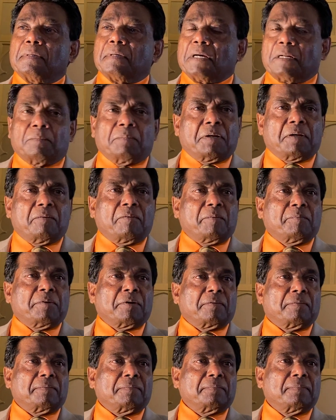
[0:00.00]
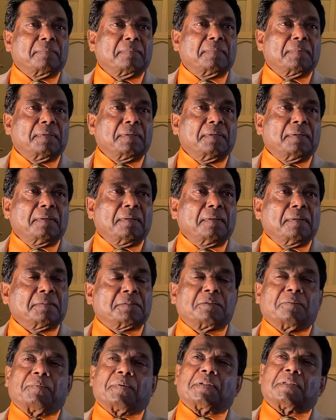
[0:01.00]
Unbelievable.
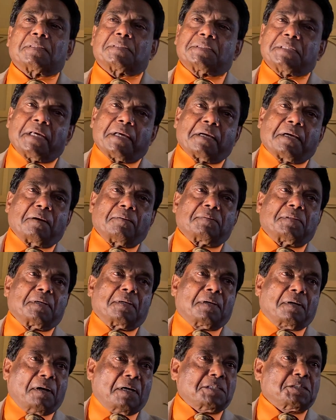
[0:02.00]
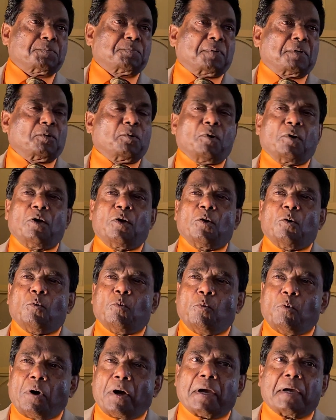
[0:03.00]
So, for the sake of the gospel,
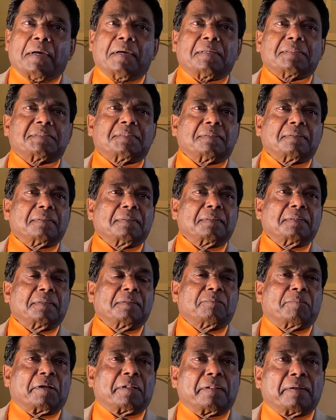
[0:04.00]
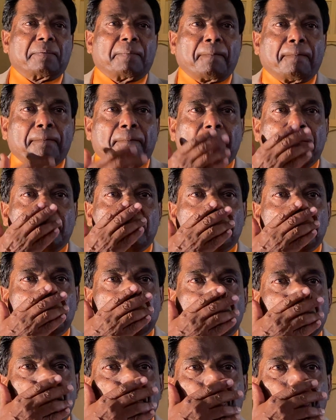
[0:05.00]
why reported. is, brother? These are
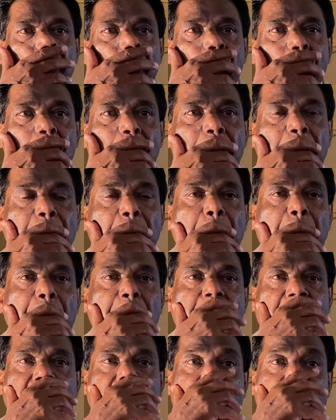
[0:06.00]
reported. There may be many.